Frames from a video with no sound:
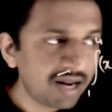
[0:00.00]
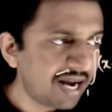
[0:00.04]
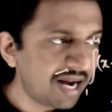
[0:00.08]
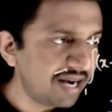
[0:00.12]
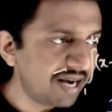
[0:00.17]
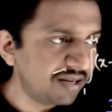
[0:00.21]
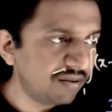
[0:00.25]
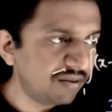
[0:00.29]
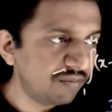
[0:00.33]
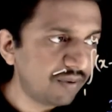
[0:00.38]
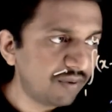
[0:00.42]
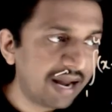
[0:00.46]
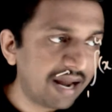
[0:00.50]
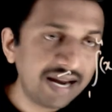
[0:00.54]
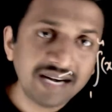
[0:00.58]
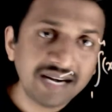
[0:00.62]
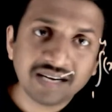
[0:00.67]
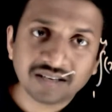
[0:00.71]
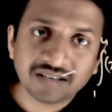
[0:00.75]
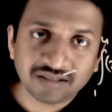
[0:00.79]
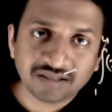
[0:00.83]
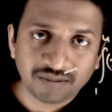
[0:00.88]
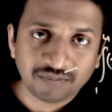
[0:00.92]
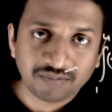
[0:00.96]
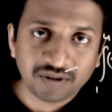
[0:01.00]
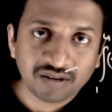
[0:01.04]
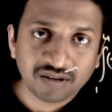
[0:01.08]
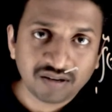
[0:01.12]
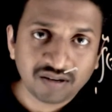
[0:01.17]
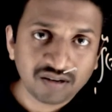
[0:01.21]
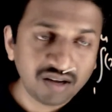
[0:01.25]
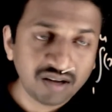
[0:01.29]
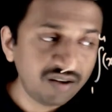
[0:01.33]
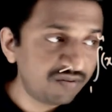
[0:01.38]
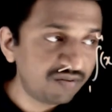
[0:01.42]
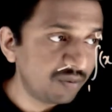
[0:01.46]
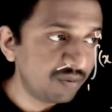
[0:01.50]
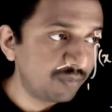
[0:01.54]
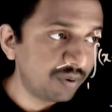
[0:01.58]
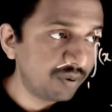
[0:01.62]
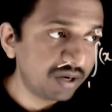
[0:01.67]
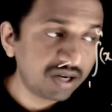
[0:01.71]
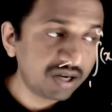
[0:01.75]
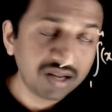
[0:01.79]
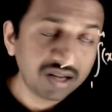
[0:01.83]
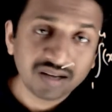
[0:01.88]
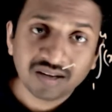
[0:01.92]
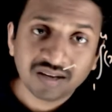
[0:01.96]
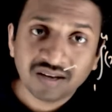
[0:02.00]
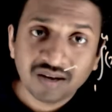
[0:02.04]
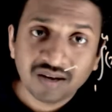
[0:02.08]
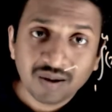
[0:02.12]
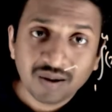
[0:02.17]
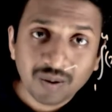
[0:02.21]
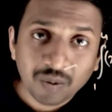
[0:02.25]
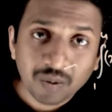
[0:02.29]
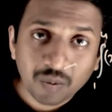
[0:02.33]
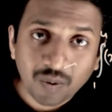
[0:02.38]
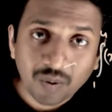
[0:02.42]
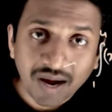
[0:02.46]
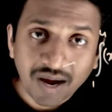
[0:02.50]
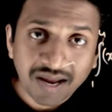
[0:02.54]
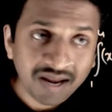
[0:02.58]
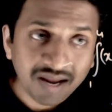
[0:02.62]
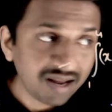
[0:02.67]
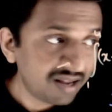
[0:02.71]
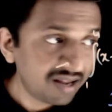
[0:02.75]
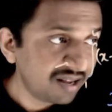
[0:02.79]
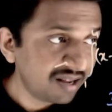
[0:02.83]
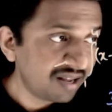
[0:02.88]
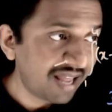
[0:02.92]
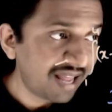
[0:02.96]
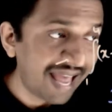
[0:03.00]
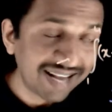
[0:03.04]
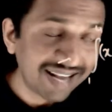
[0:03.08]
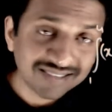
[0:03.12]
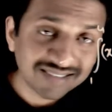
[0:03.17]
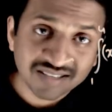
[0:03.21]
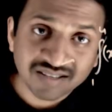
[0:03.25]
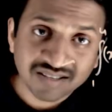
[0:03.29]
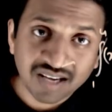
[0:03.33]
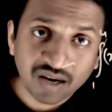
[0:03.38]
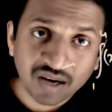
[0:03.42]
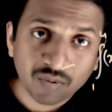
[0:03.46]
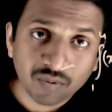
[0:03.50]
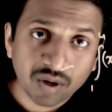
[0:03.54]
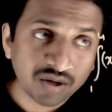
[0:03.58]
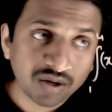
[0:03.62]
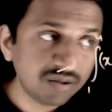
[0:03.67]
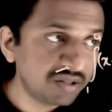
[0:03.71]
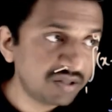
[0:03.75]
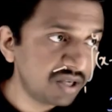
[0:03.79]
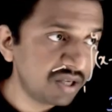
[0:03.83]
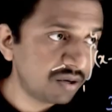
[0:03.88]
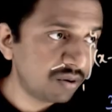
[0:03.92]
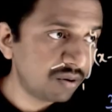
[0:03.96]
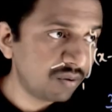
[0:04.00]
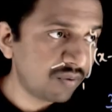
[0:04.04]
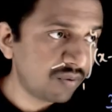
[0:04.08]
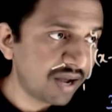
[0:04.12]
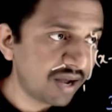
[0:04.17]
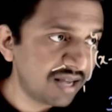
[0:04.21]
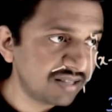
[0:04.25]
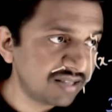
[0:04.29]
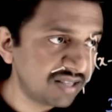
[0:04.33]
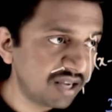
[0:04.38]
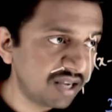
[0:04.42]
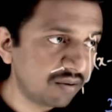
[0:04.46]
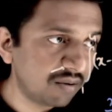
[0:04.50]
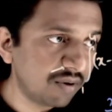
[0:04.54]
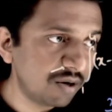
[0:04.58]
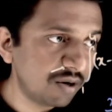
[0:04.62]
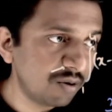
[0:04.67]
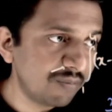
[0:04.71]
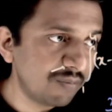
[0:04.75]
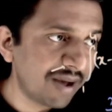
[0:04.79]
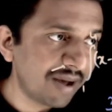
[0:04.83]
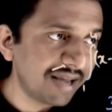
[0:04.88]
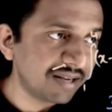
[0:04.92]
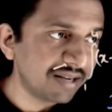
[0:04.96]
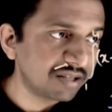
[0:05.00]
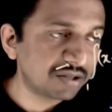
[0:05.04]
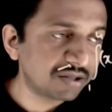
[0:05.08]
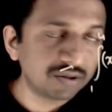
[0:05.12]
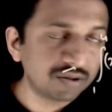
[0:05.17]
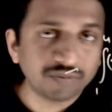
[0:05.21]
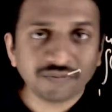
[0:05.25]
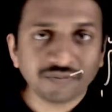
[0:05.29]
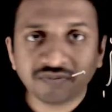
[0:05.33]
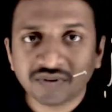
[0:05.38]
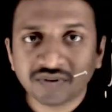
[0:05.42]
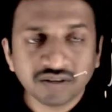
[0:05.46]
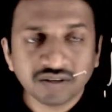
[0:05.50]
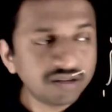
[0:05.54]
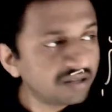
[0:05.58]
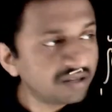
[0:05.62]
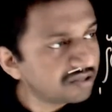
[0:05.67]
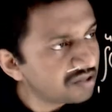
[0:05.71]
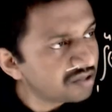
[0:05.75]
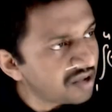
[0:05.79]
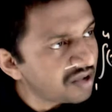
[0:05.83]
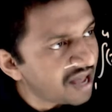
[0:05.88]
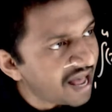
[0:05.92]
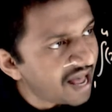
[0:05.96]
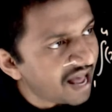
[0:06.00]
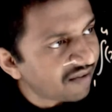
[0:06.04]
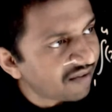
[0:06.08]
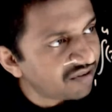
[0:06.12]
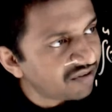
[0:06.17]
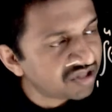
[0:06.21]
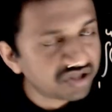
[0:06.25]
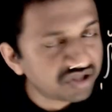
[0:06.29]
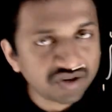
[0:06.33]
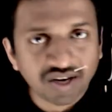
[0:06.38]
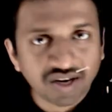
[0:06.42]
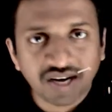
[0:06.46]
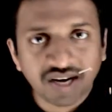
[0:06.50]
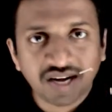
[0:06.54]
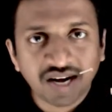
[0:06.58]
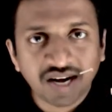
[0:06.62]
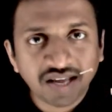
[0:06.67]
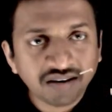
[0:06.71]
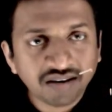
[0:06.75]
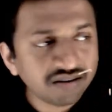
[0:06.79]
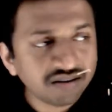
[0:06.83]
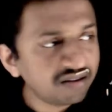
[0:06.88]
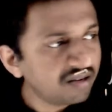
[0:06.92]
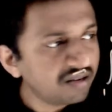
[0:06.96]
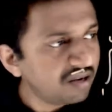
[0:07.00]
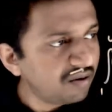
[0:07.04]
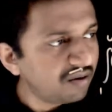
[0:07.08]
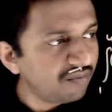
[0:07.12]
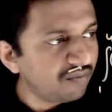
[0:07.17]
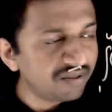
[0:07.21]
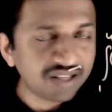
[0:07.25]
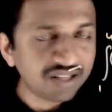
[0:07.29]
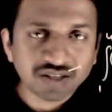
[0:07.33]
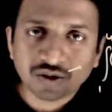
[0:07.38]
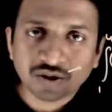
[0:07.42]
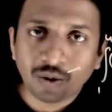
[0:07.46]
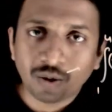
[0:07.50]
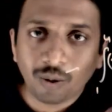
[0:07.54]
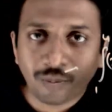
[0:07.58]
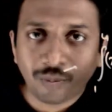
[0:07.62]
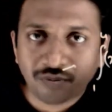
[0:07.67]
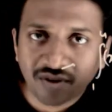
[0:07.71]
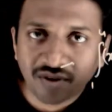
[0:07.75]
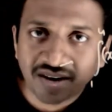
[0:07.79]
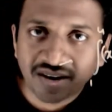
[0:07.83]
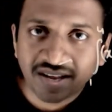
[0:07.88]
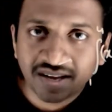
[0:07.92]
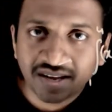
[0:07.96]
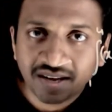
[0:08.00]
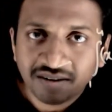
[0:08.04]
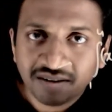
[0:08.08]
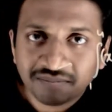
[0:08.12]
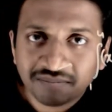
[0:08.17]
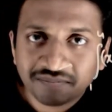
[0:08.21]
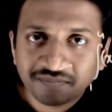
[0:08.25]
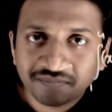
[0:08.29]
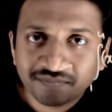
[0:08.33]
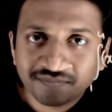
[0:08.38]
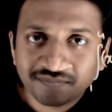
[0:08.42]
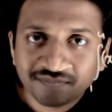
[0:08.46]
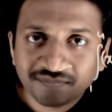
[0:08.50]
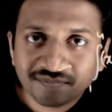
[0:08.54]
And the y-intercept, if you put y, x is equal to 0, y is equal to minus 2. So you have a straight line with the slope 1 again.